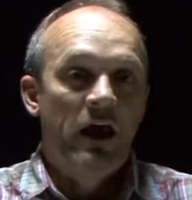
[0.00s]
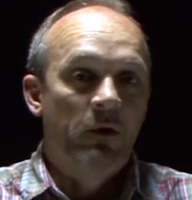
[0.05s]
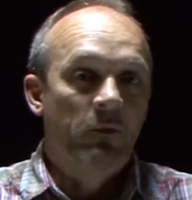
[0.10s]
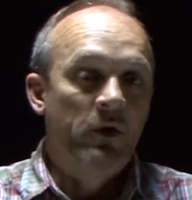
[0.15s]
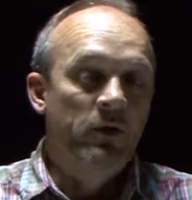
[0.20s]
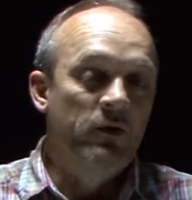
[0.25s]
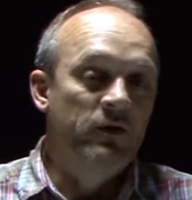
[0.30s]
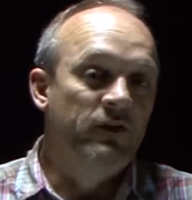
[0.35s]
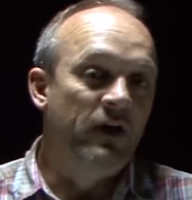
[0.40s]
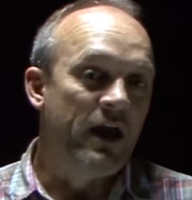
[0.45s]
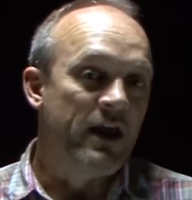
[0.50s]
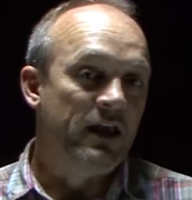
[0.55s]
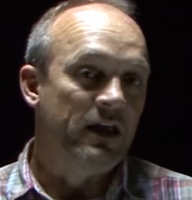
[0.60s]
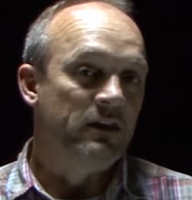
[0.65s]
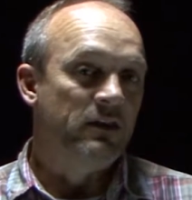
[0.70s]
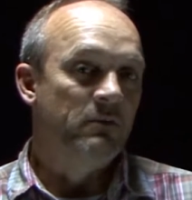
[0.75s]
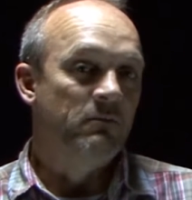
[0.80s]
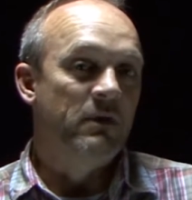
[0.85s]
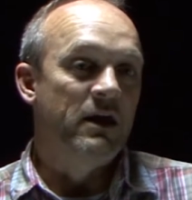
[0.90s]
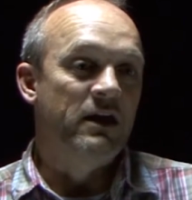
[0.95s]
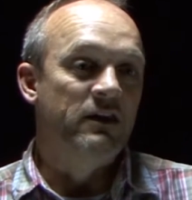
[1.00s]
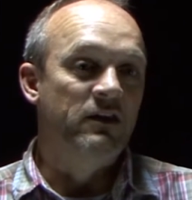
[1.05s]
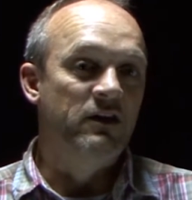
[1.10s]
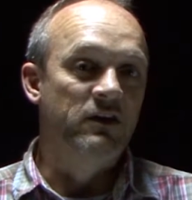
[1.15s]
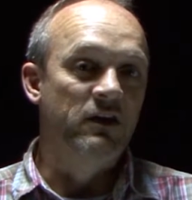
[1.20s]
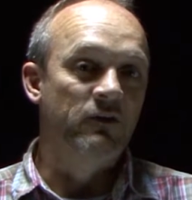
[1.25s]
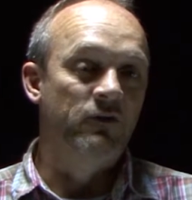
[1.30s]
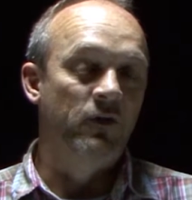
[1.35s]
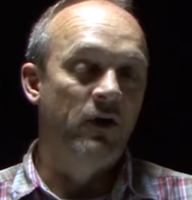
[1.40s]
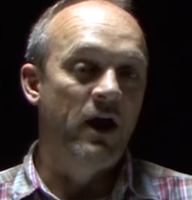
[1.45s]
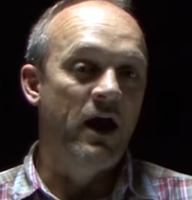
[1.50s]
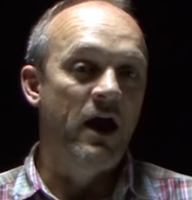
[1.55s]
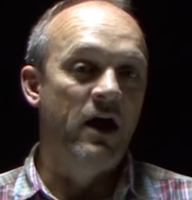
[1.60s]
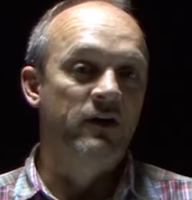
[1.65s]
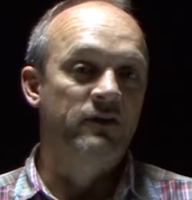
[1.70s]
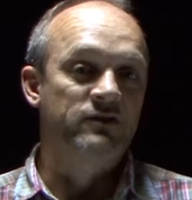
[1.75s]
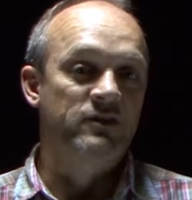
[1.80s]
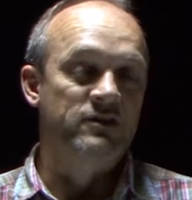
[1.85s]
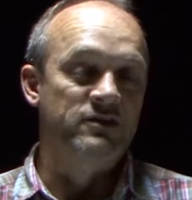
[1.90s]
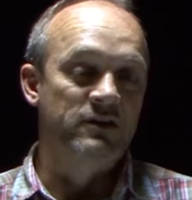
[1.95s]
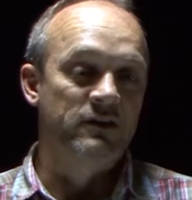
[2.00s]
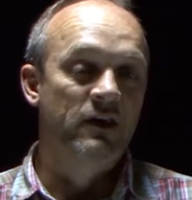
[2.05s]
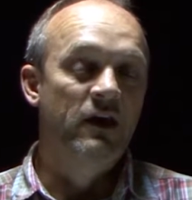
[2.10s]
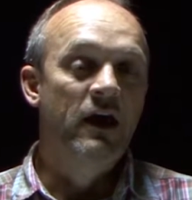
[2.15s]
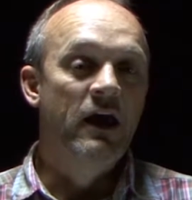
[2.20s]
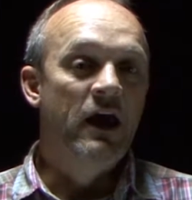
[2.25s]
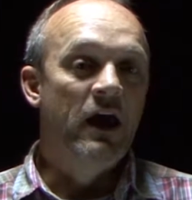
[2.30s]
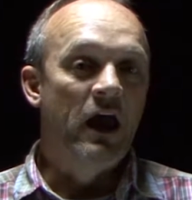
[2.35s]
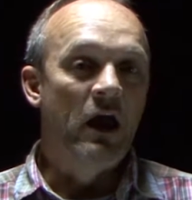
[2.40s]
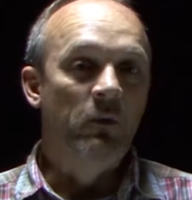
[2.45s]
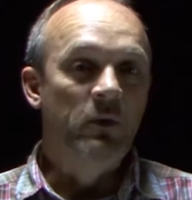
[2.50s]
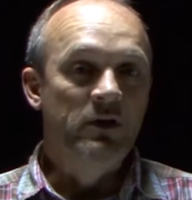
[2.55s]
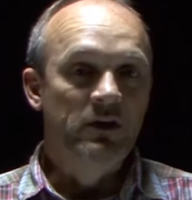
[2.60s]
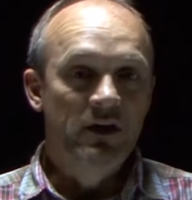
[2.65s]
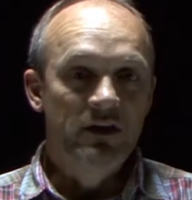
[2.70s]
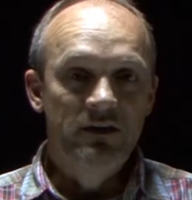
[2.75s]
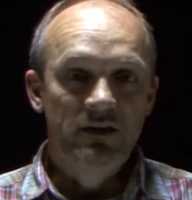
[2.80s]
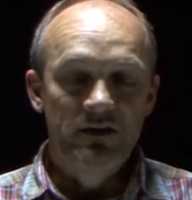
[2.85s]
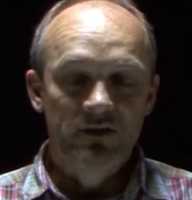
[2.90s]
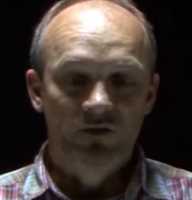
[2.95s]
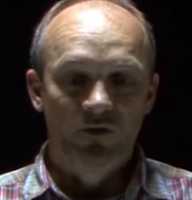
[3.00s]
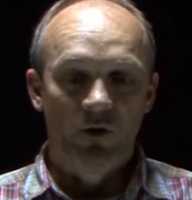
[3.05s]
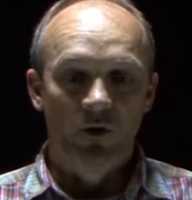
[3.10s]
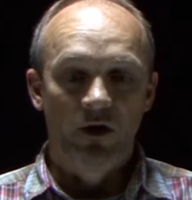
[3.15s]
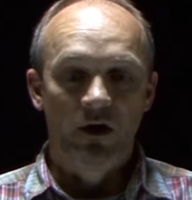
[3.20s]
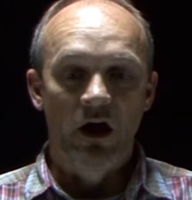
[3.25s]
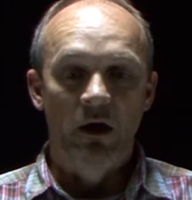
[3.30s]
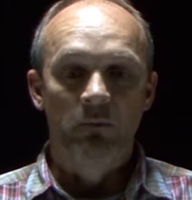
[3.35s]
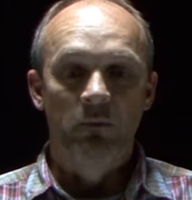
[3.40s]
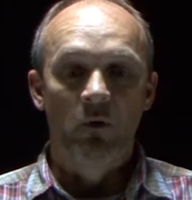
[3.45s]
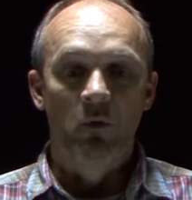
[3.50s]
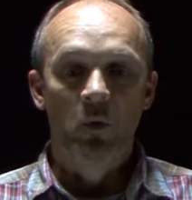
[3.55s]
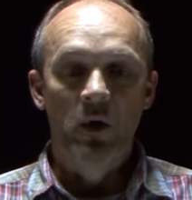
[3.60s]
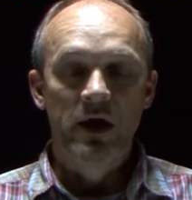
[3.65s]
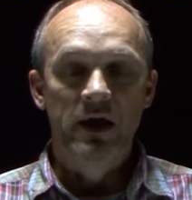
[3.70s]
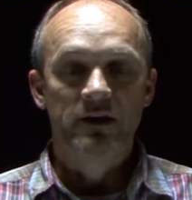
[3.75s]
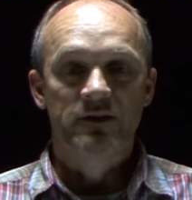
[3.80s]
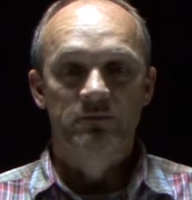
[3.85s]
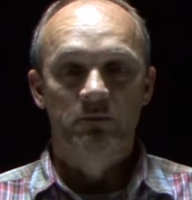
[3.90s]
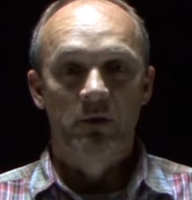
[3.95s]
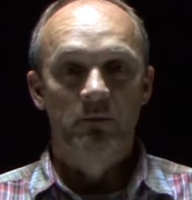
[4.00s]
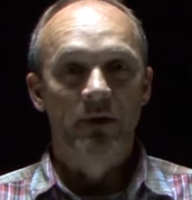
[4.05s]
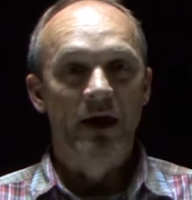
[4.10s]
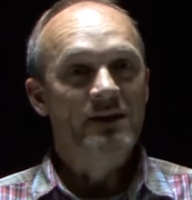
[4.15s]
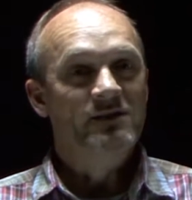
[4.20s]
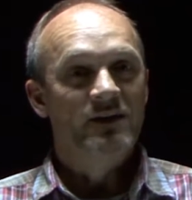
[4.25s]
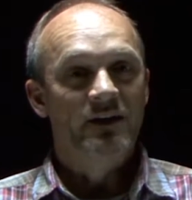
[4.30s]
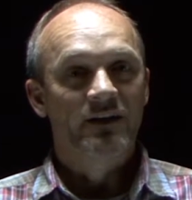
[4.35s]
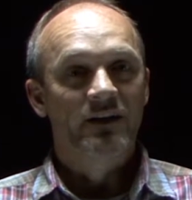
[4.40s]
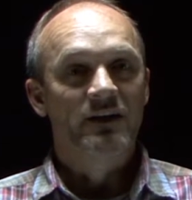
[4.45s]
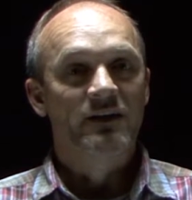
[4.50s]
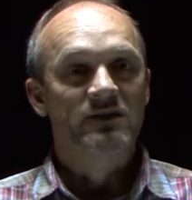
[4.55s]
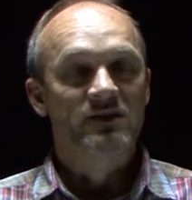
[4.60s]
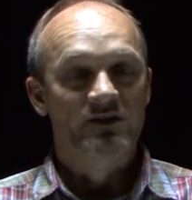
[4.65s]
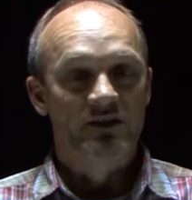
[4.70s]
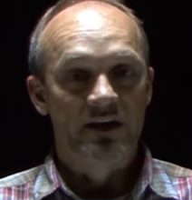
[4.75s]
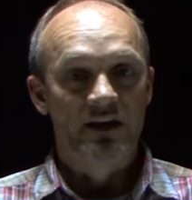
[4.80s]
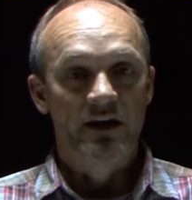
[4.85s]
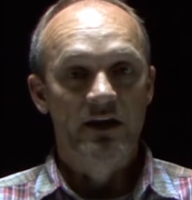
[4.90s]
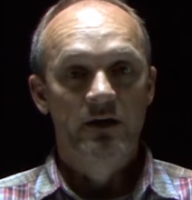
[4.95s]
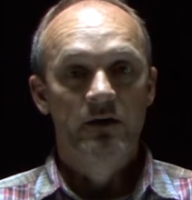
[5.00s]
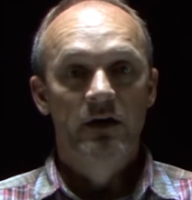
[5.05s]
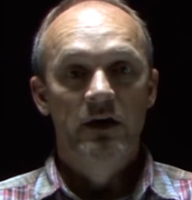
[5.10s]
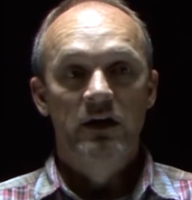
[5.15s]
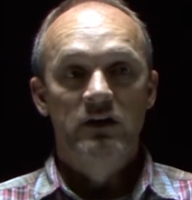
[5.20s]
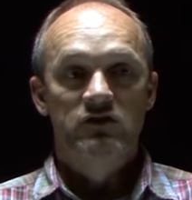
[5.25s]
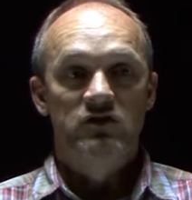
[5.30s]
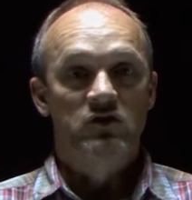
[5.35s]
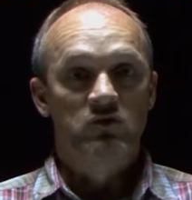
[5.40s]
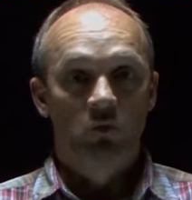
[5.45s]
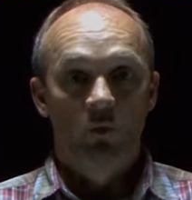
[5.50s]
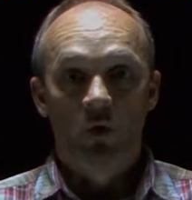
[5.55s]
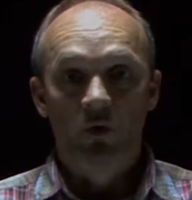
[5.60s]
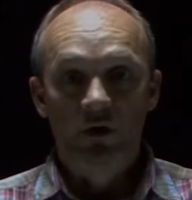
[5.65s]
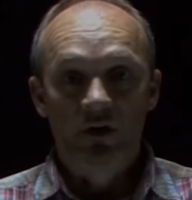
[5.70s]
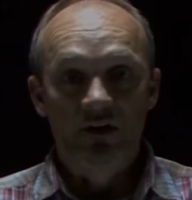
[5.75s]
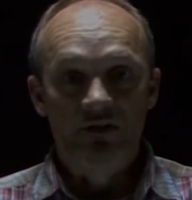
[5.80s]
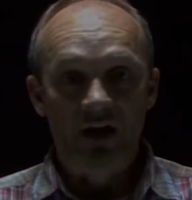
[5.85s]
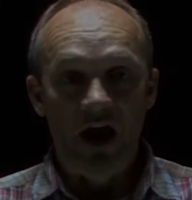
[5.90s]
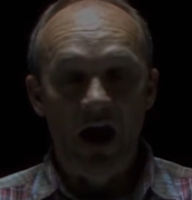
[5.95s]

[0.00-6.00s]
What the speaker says: and we were taking the men to different houses. And we did this for a couple weeks, but basically the city just wanted us